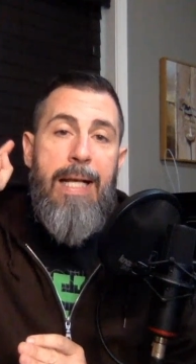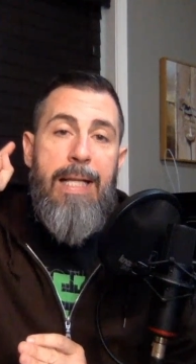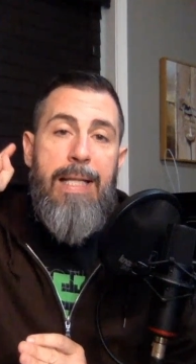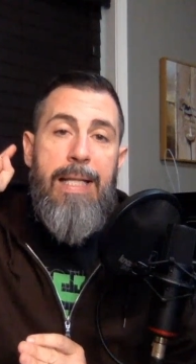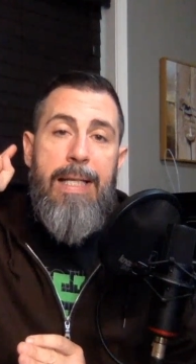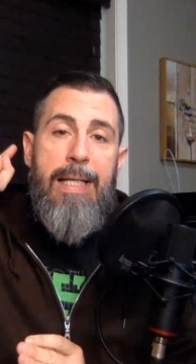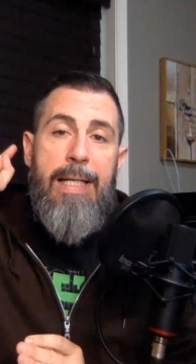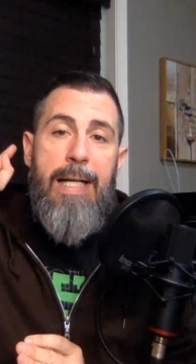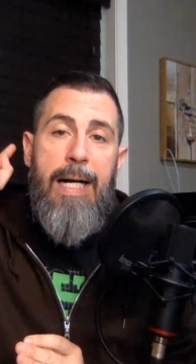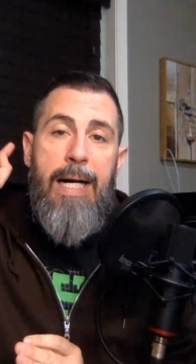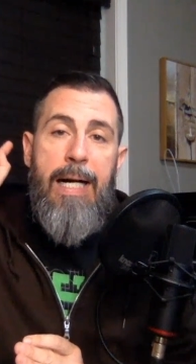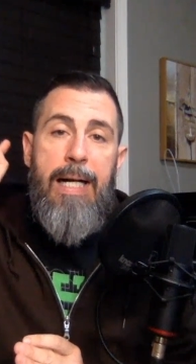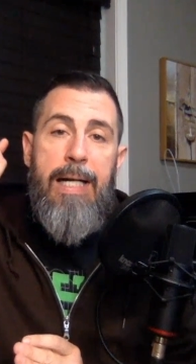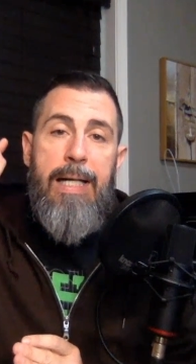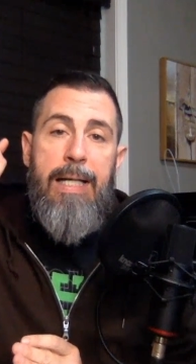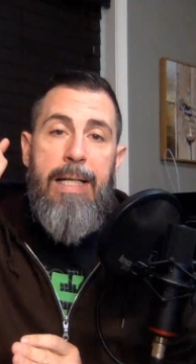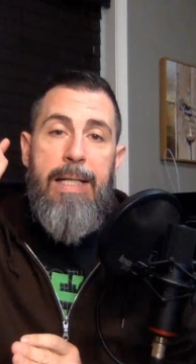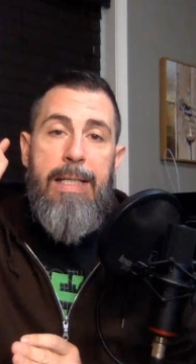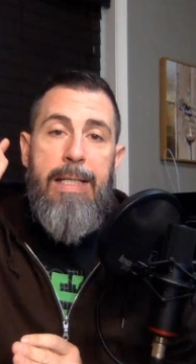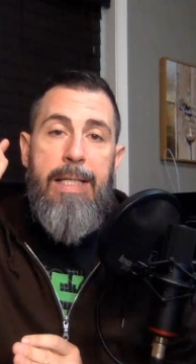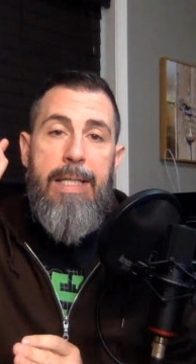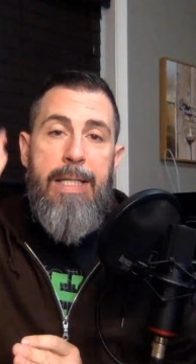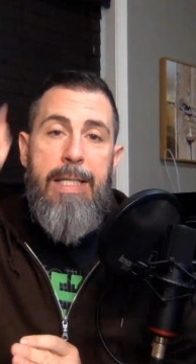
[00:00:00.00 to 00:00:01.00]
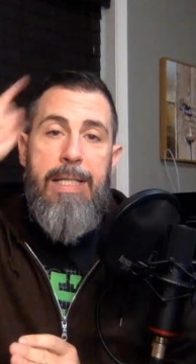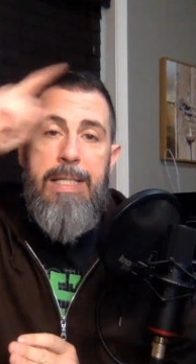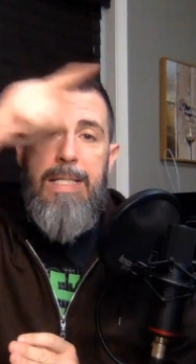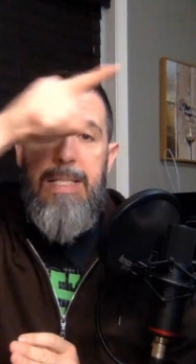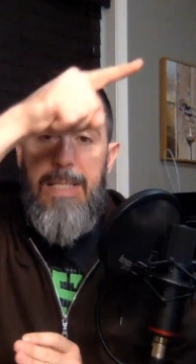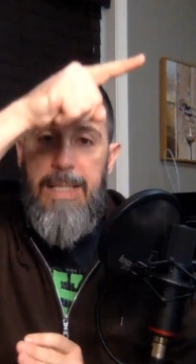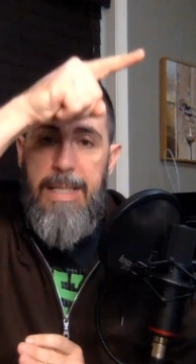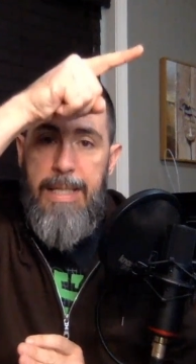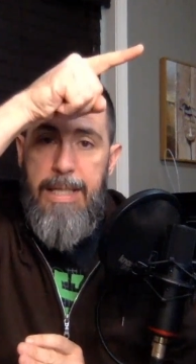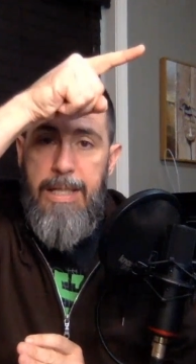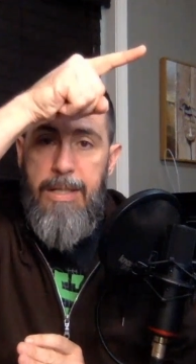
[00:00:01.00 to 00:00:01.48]
click on
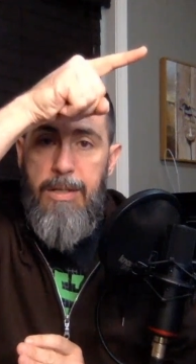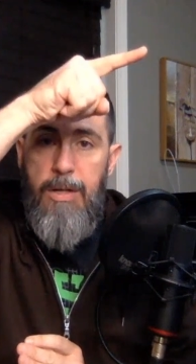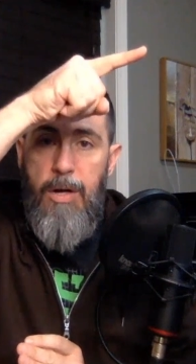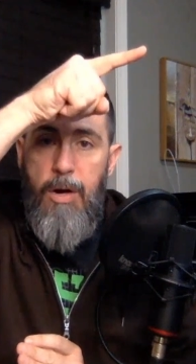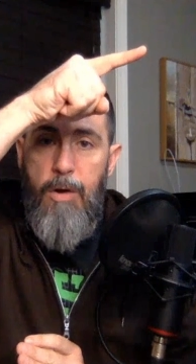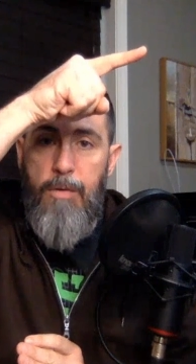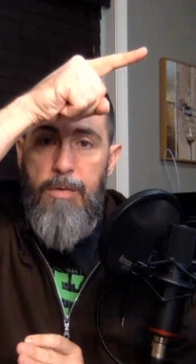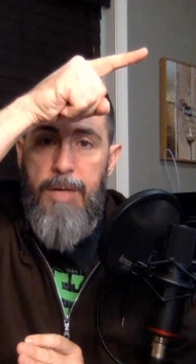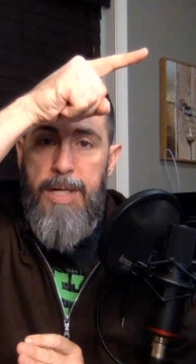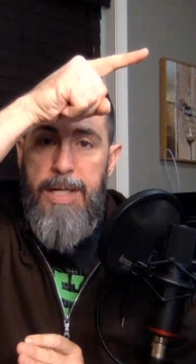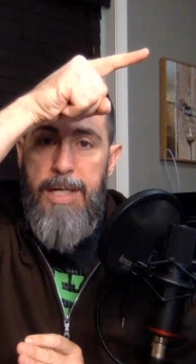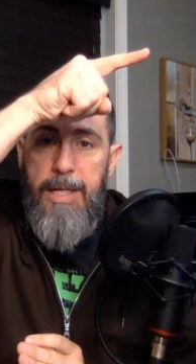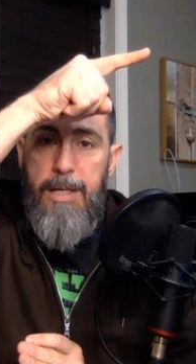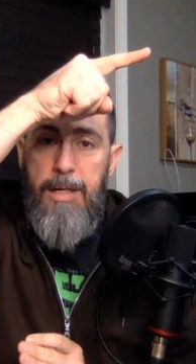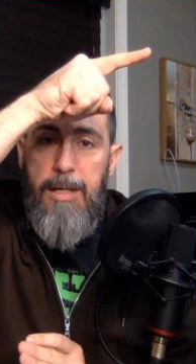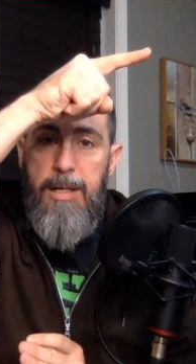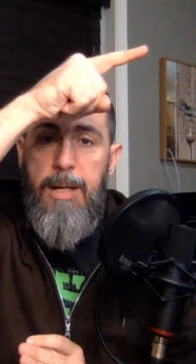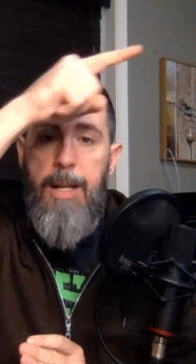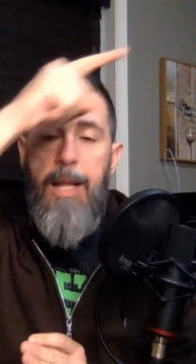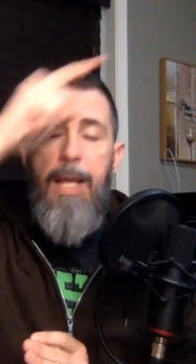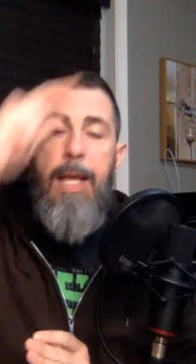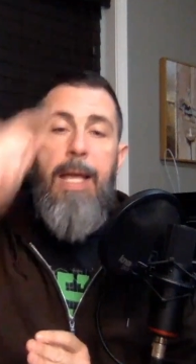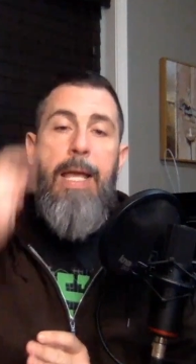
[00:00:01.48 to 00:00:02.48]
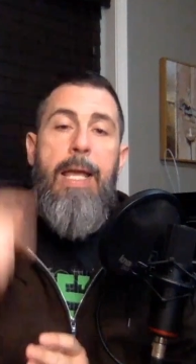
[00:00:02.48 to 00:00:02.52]
this link over here.